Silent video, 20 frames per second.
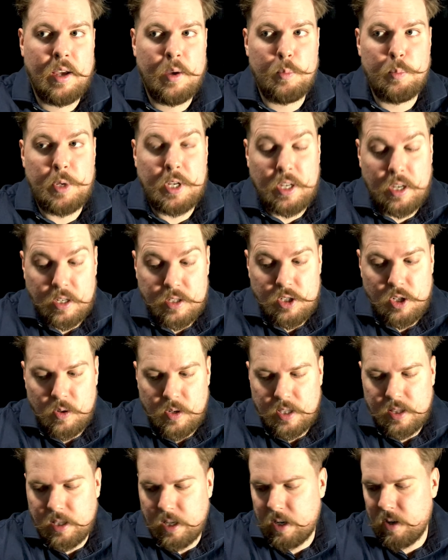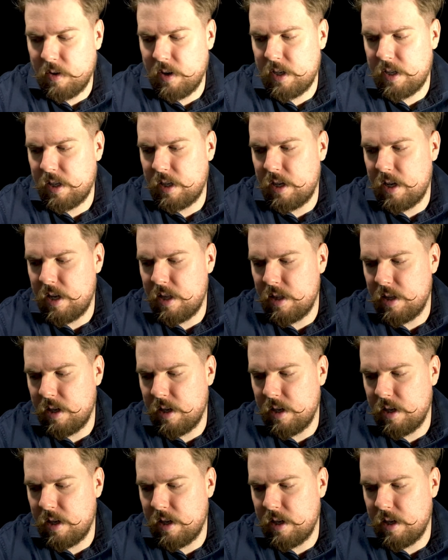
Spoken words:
because you can layer it, and